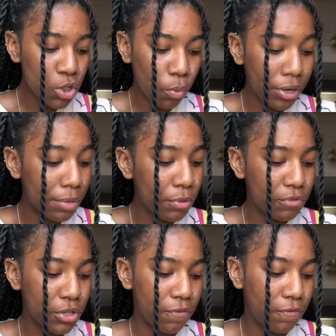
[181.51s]
So we're going to
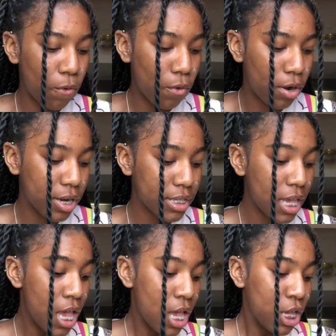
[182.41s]
move to the fours.
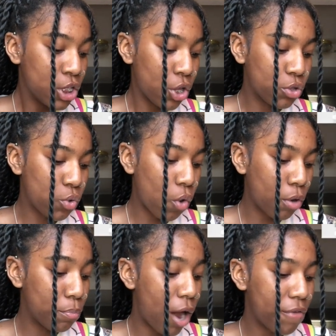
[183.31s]
So the
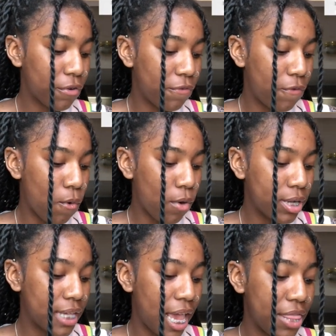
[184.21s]
Toro Bravo
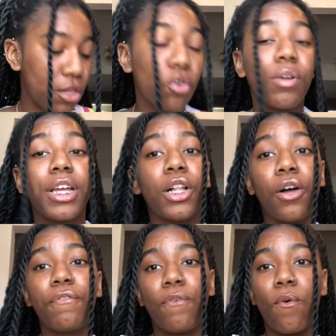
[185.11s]
4s and the Green
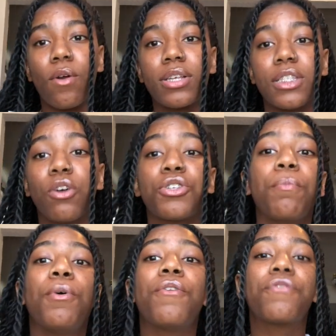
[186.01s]
Glow 4s. Those
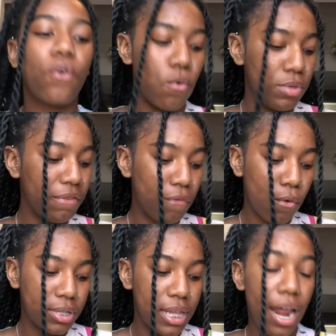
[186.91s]
are both the only
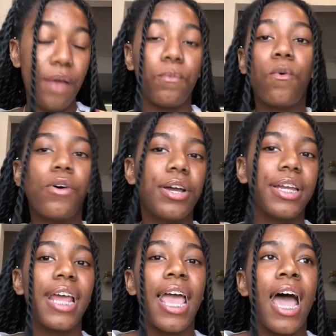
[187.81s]
4s that I
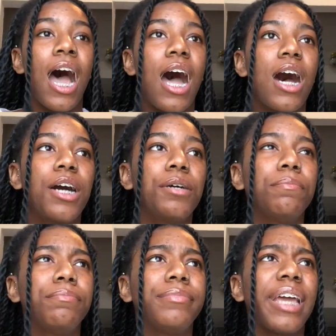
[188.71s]
want.
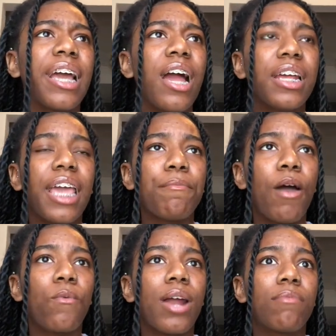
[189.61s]
They kind of came
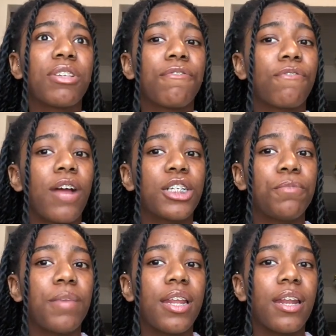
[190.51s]
out when I was a
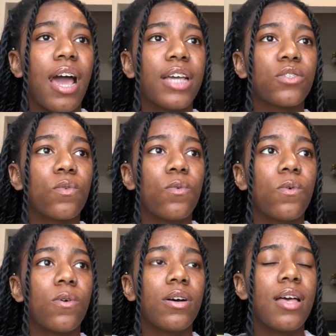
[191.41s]
freshman in high
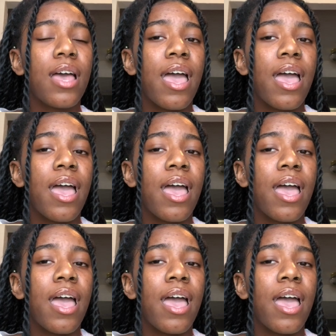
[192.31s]
school,